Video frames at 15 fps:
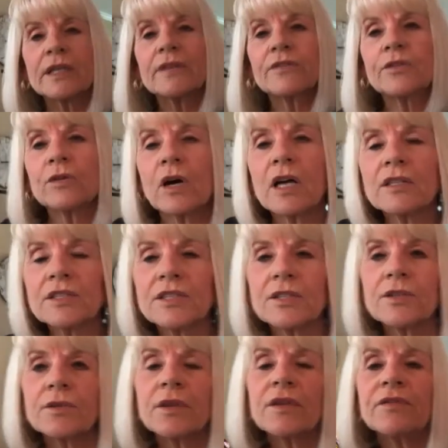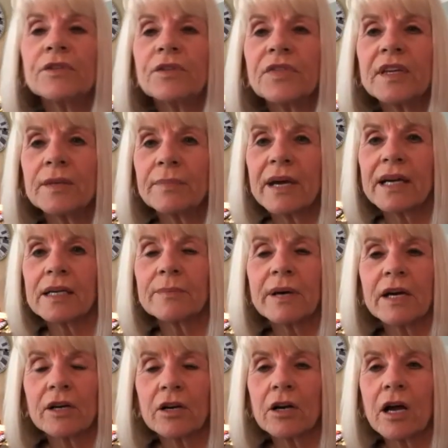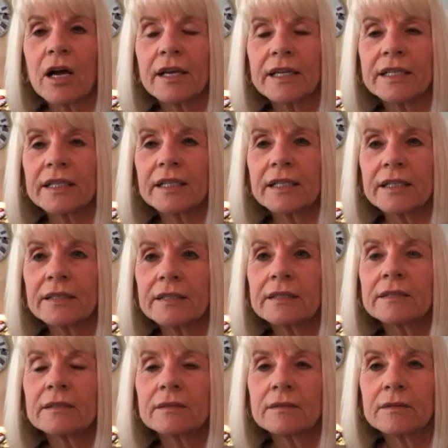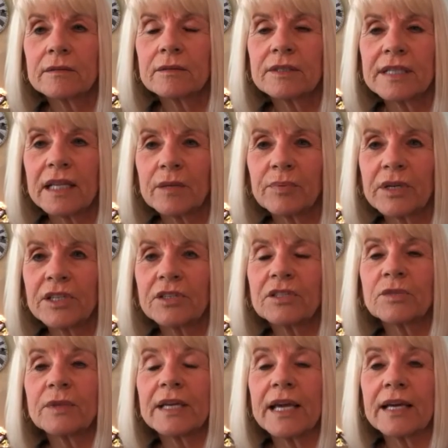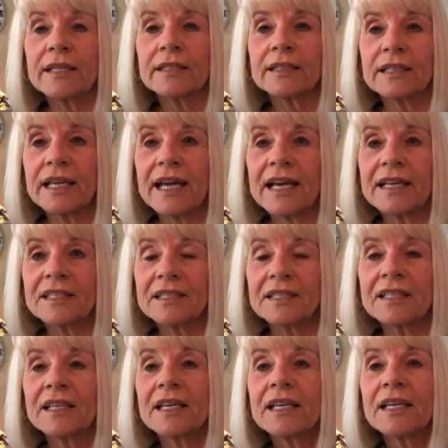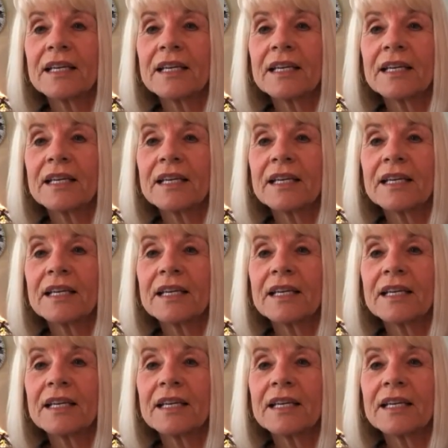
you also if you think back about our Hanukkah, celebrations we had in class. Yeah.